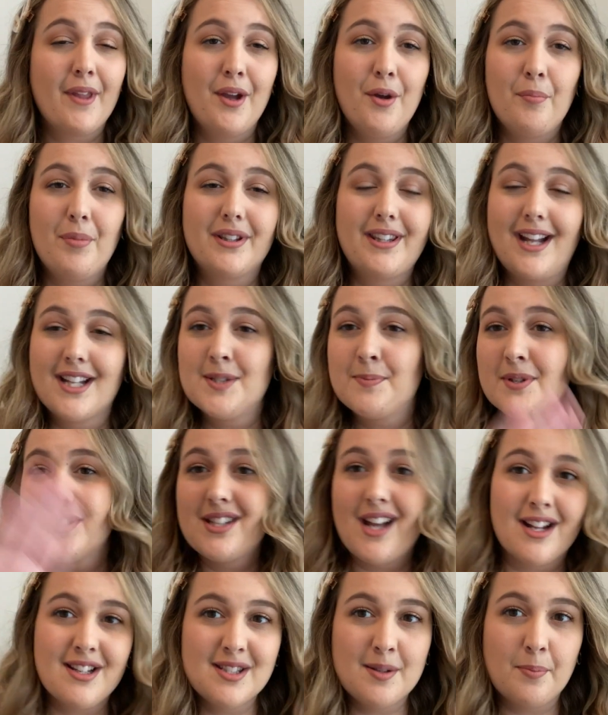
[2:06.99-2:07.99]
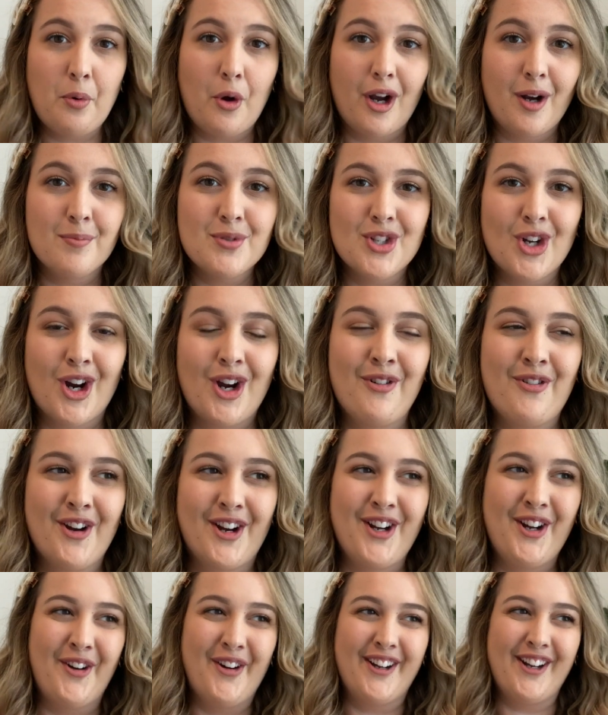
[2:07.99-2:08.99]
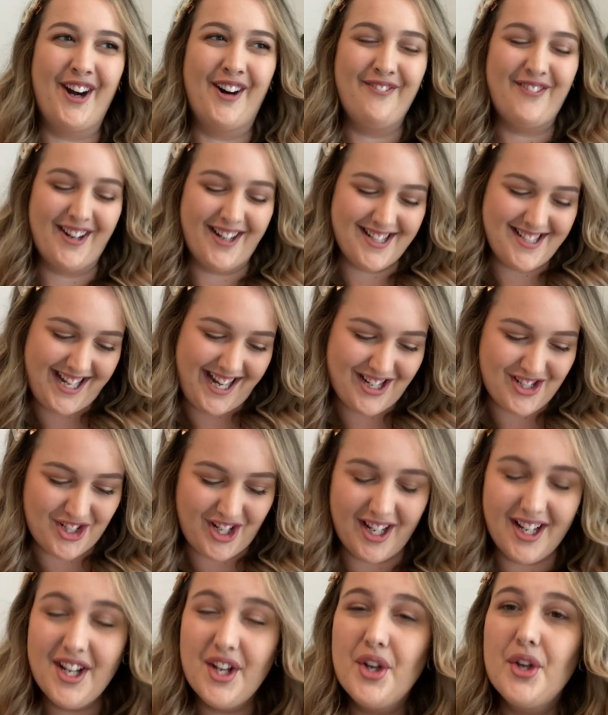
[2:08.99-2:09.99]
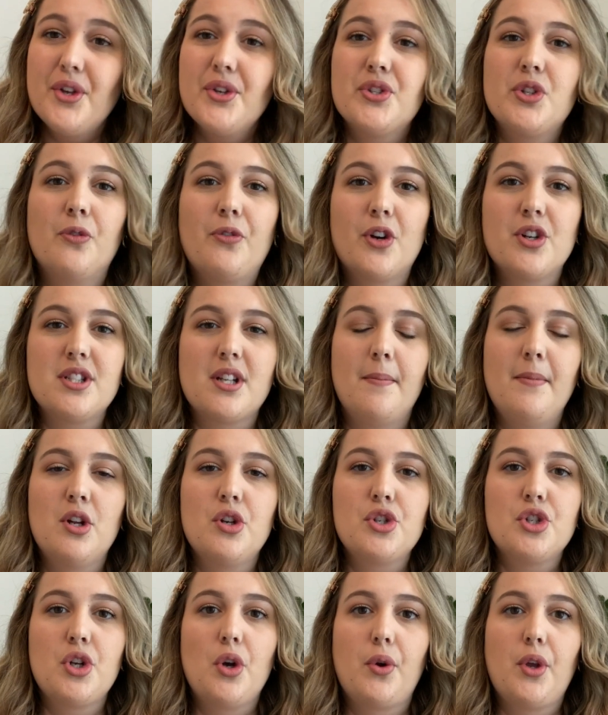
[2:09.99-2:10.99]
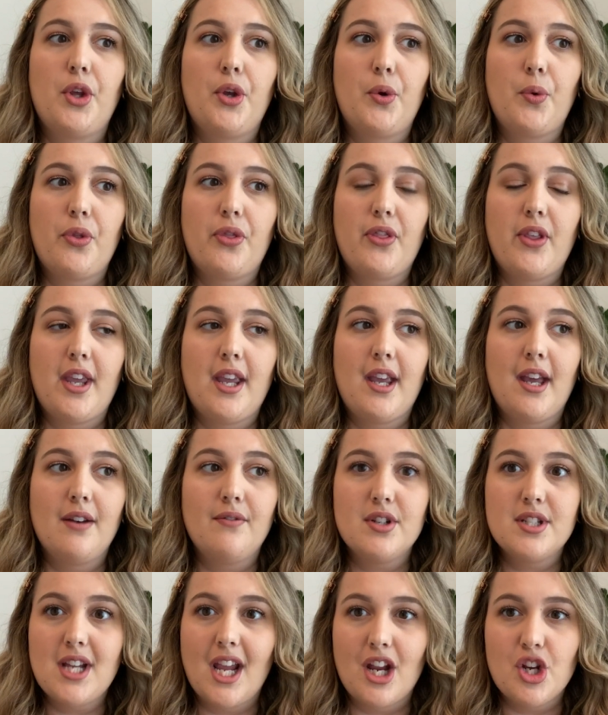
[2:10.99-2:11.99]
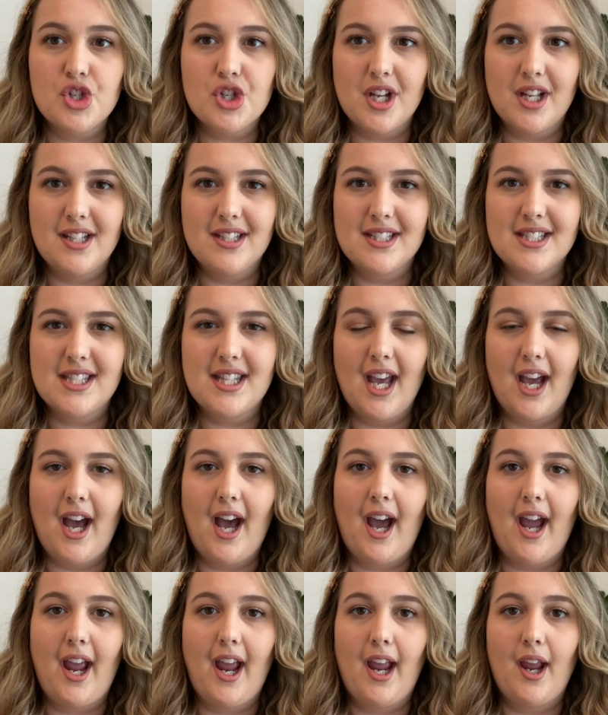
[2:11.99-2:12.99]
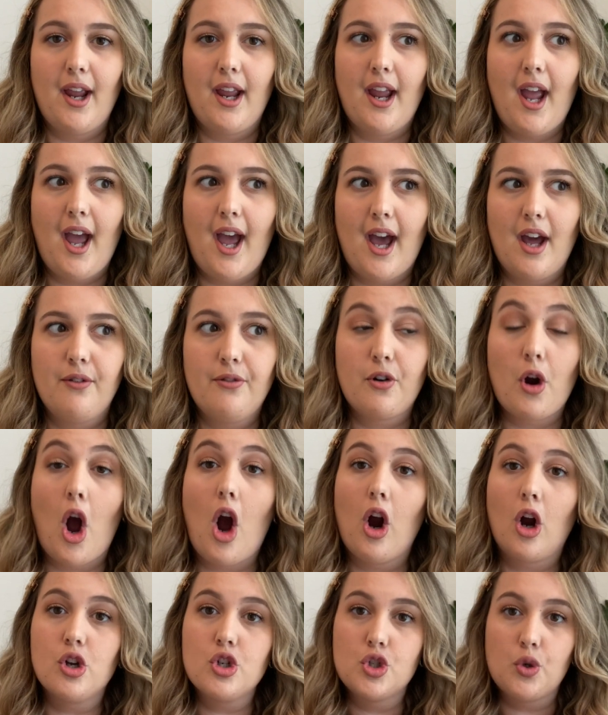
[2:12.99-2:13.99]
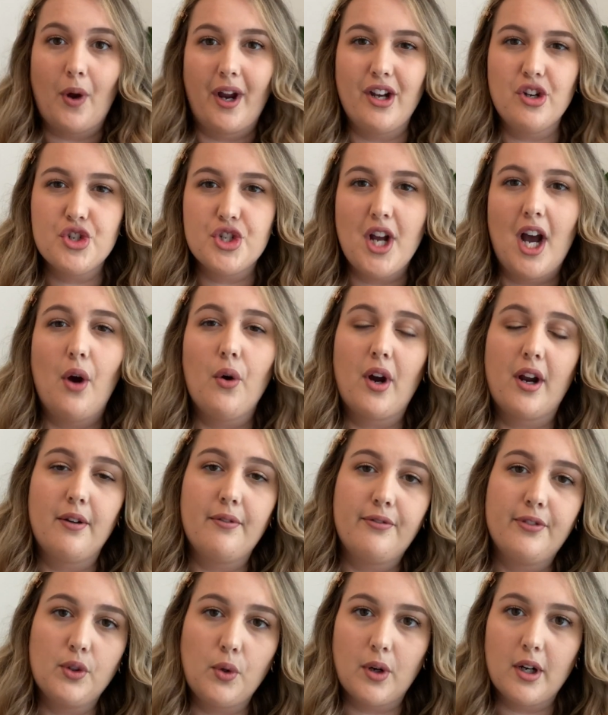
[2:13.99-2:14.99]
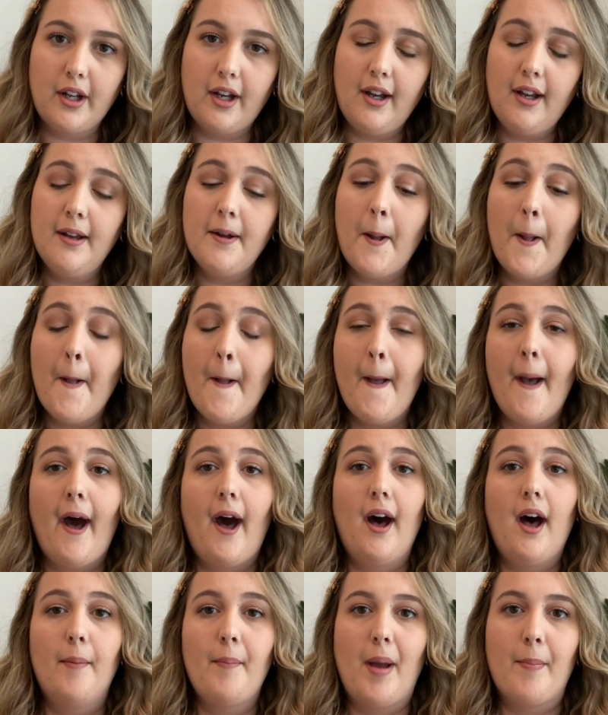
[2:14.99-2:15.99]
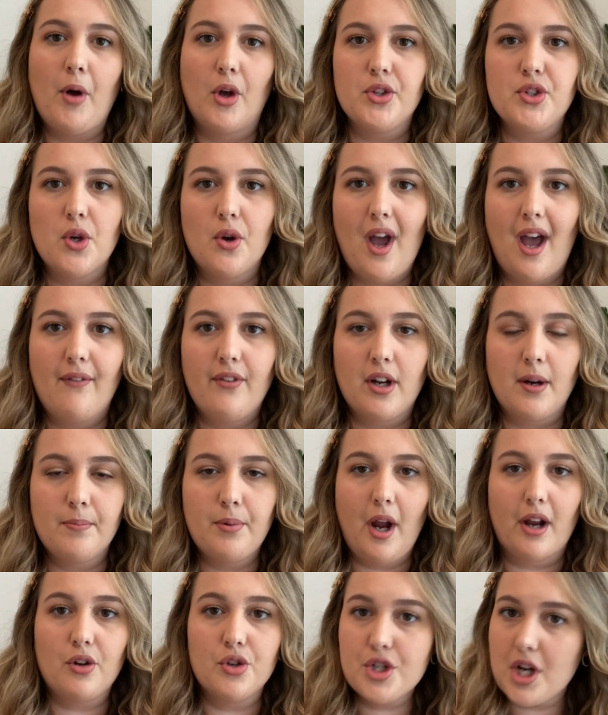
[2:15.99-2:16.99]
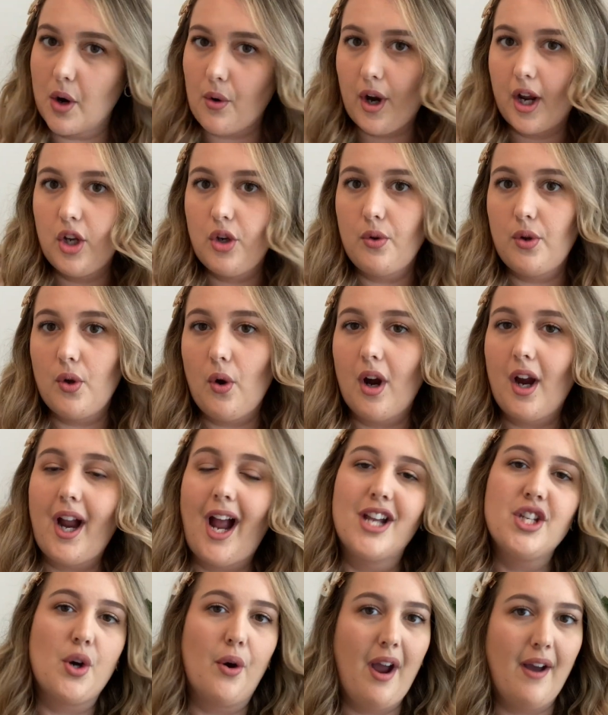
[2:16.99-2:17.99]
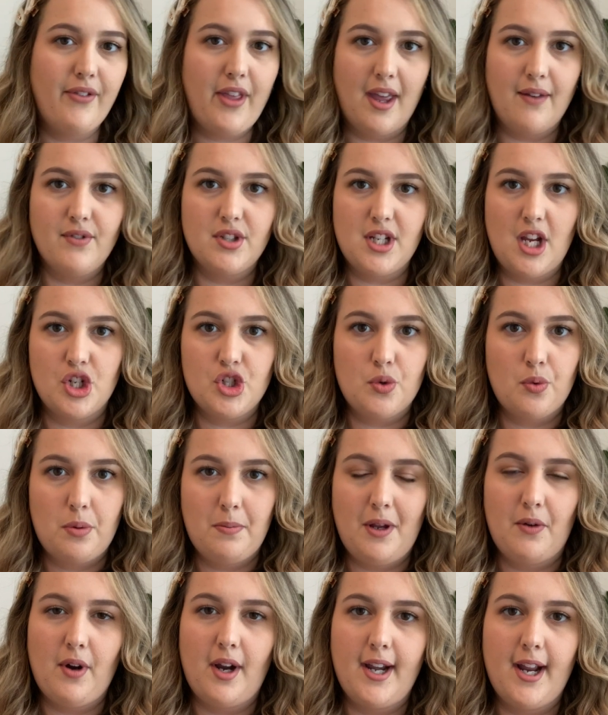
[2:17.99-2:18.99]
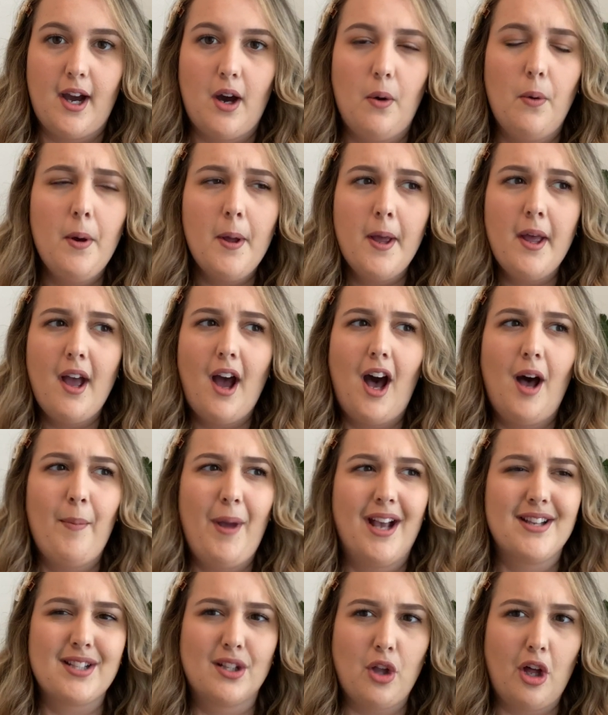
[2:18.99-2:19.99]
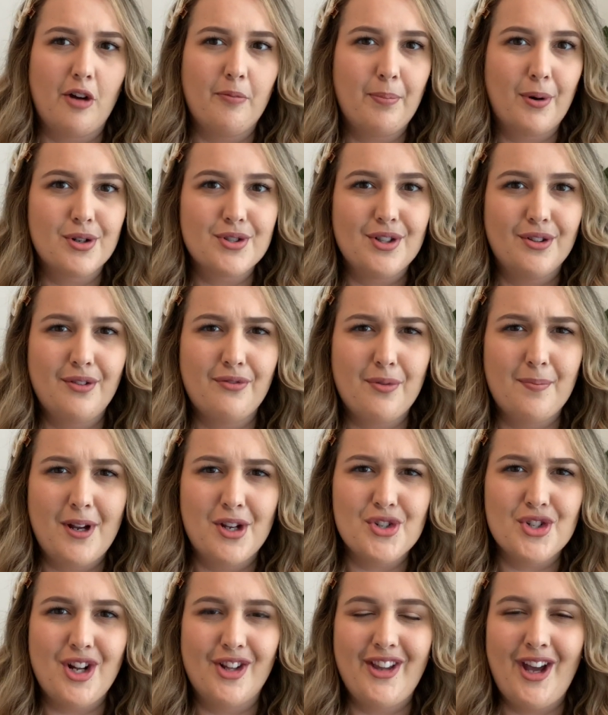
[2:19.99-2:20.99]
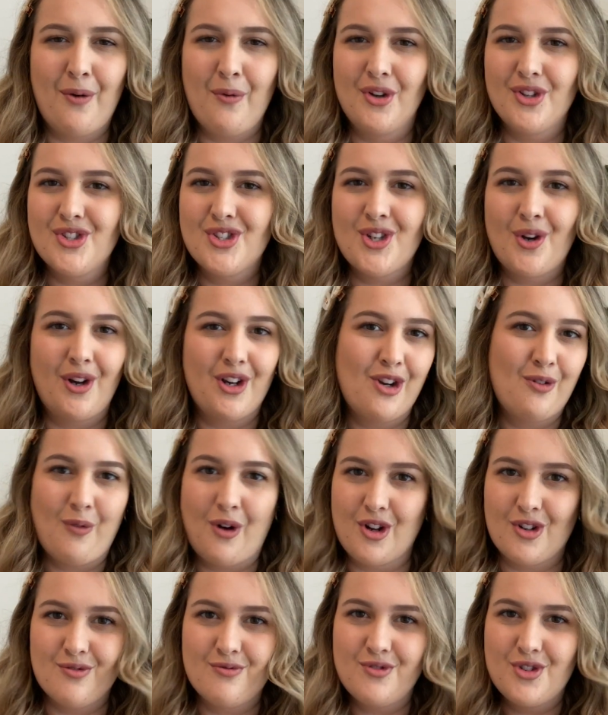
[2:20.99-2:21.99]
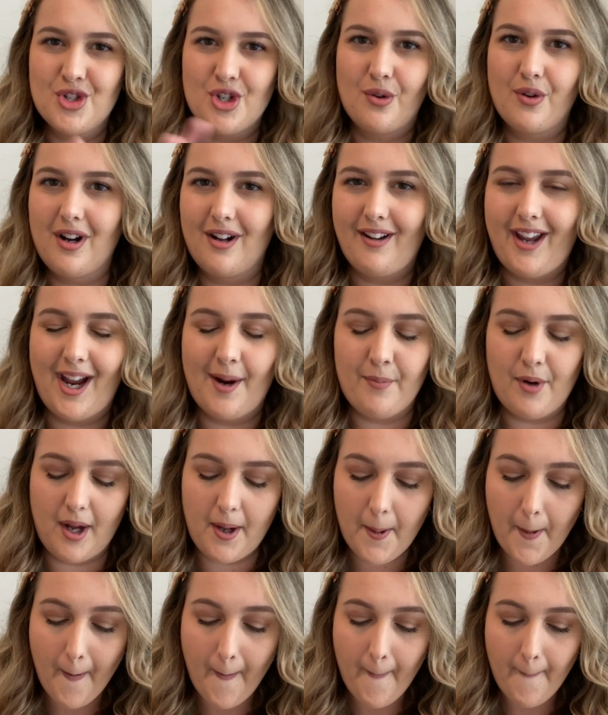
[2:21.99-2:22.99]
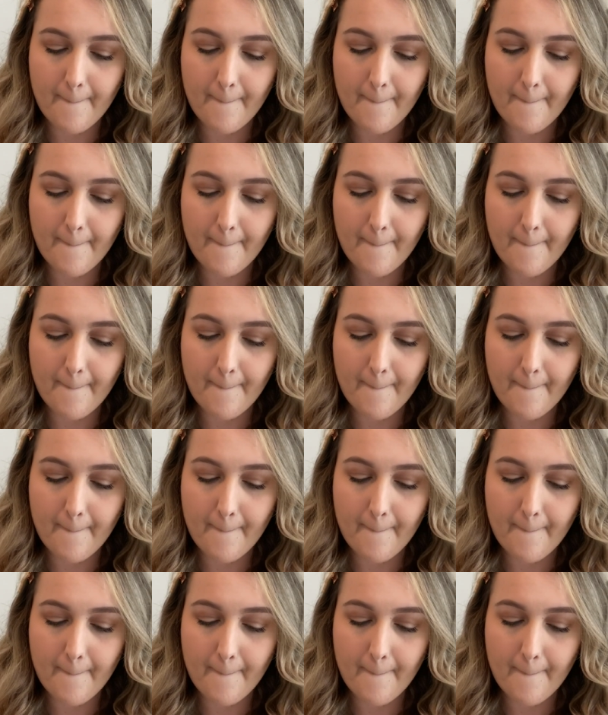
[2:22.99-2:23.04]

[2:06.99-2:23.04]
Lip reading: But that's besides the point. I'm sorry for going off on a tangent. So first, I'm going to show you the invitations that I had for our joint shower in Florida. I'm also having a bridal shower in New York. I don't have that invitation with me right now. It has a lot of personal information on that one, so I didn't want to show it on camera.